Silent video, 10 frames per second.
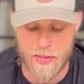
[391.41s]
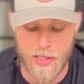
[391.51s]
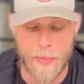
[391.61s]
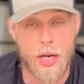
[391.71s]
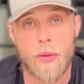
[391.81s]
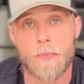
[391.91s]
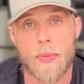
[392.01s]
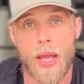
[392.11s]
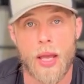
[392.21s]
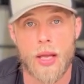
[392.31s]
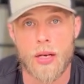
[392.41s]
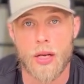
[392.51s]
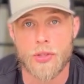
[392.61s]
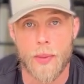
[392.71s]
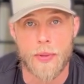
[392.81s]
let me know and
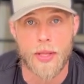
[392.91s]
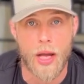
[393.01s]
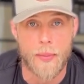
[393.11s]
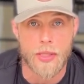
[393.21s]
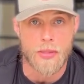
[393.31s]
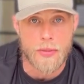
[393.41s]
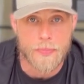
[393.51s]
drop it in the comments.